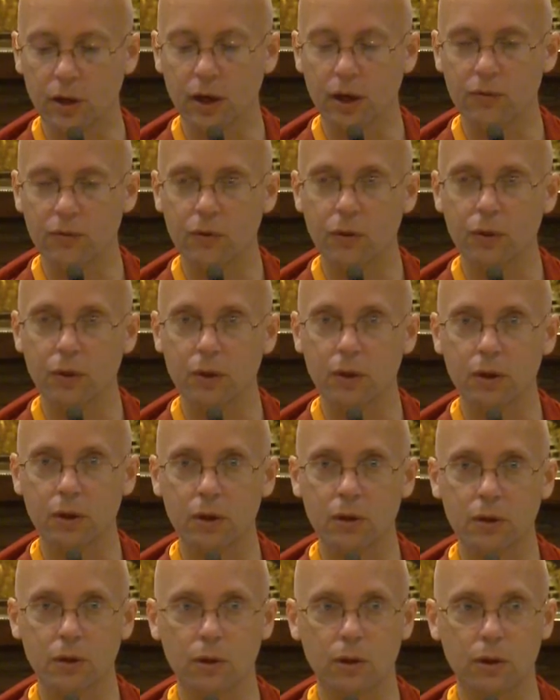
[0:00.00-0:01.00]

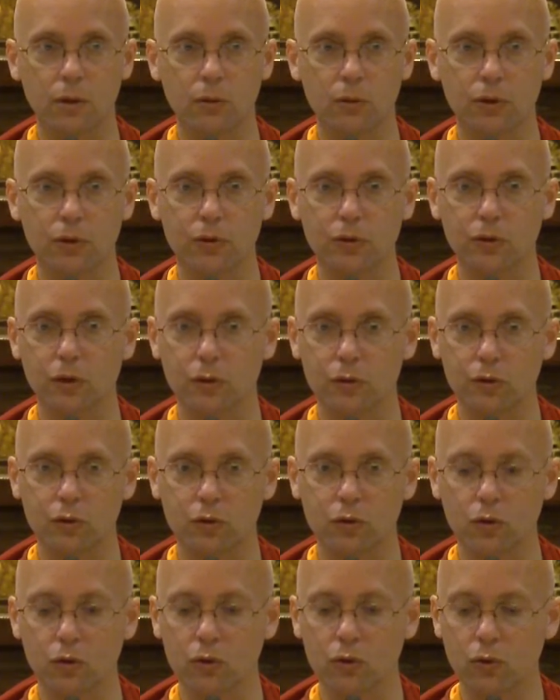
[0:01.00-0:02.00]
Everything that we see as
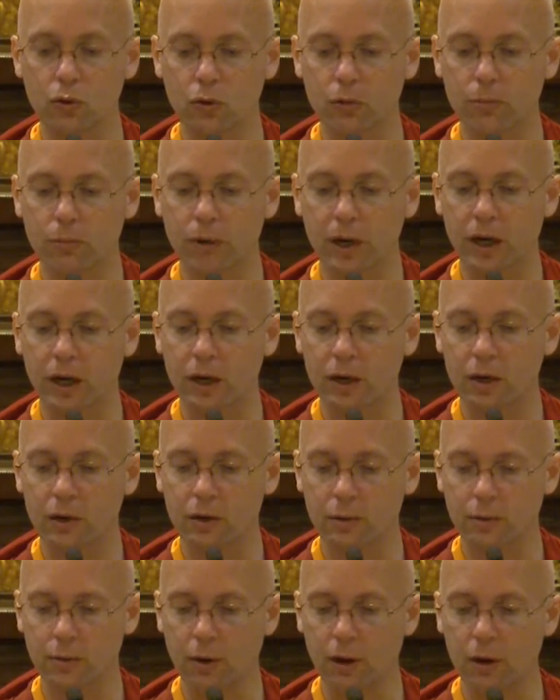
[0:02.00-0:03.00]
good or
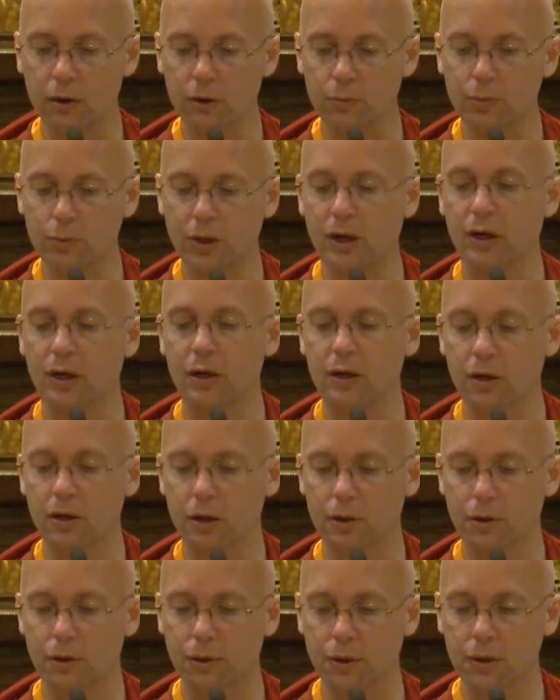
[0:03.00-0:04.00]
bad, all our
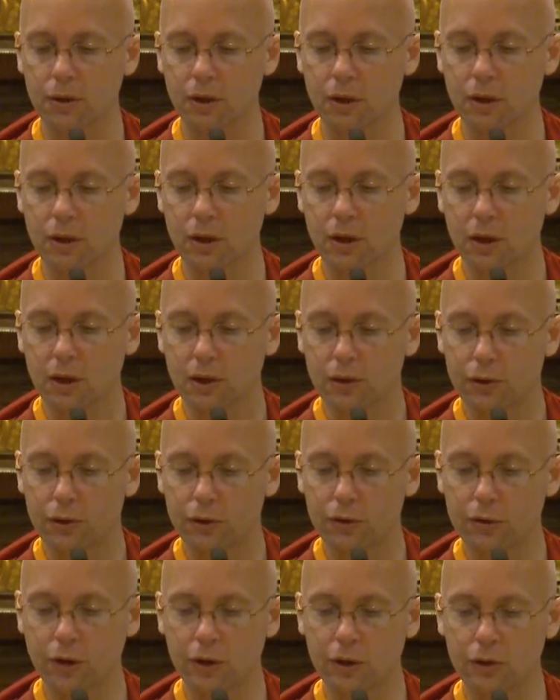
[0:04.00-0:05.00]
planning, all our thinking
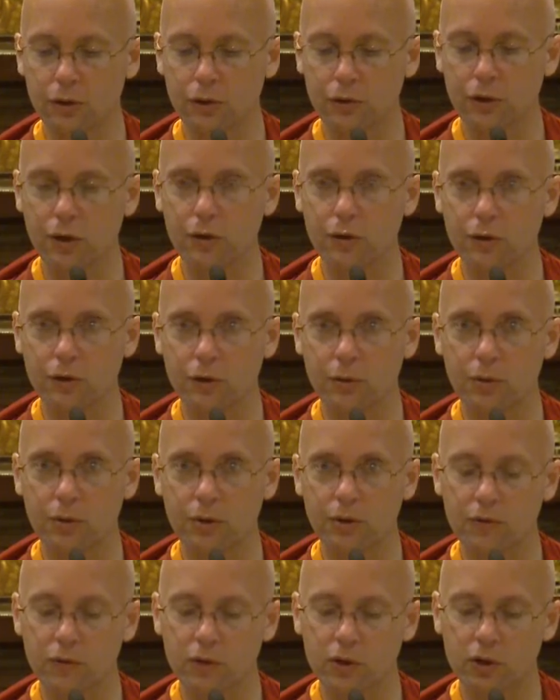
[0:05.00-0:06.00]
is unceasing,
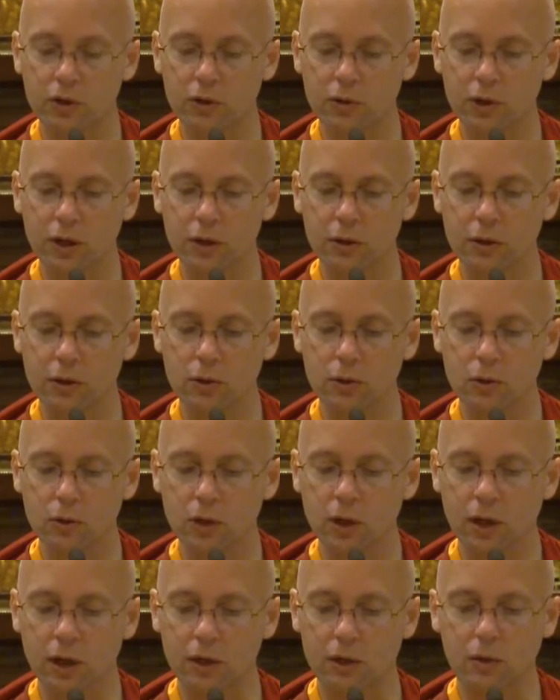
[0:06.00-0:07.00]
but if we directly
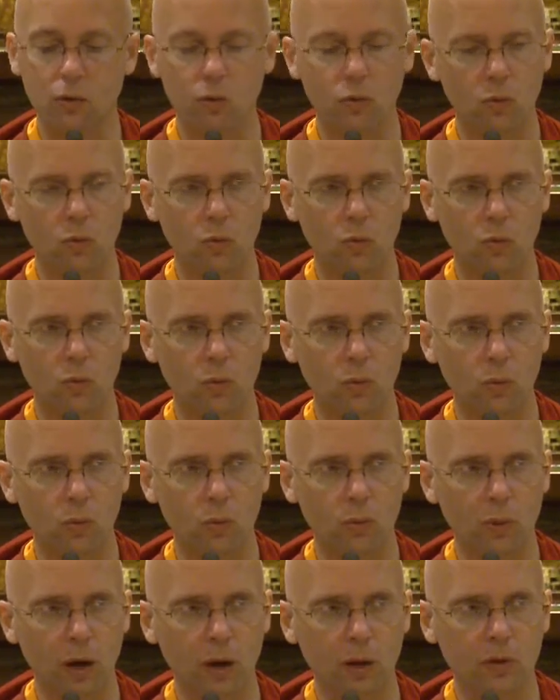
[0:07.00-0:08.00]
look at it,
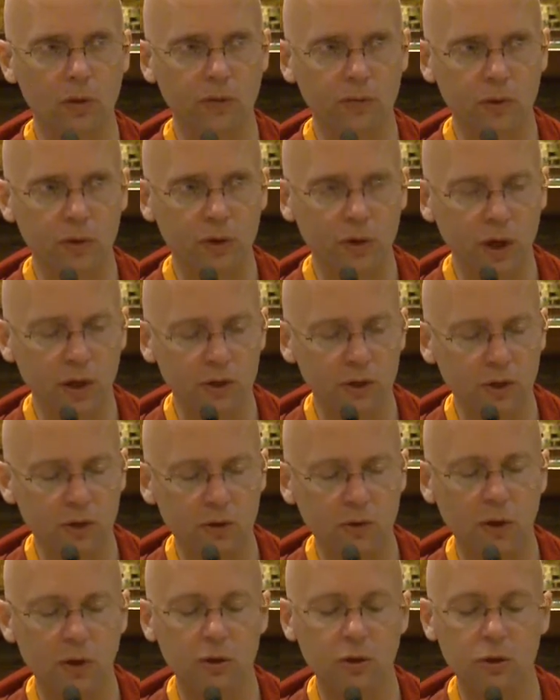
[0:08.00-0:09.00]
if we
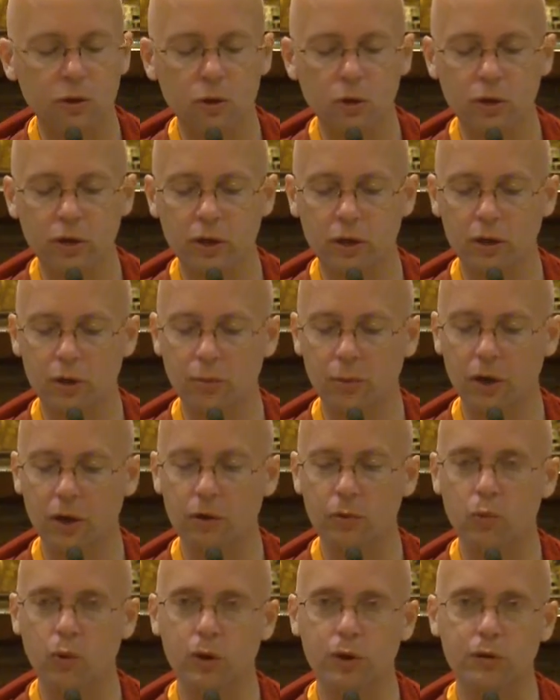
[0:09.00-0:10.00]
actually directly look at our
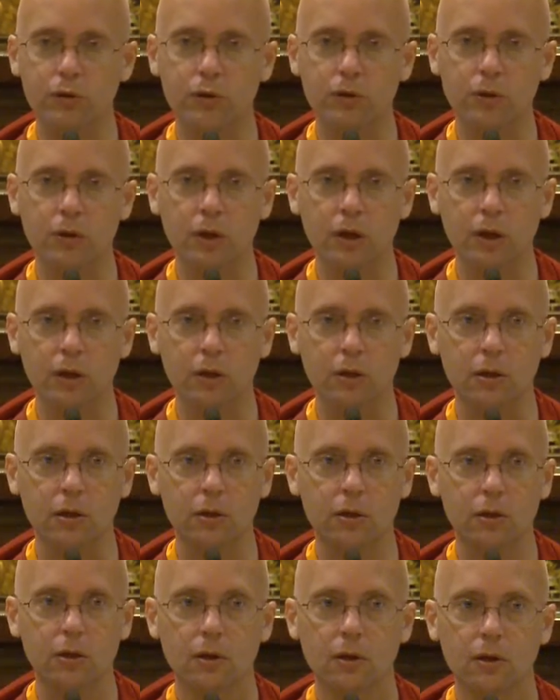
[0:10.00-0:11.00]
mind, what is it like?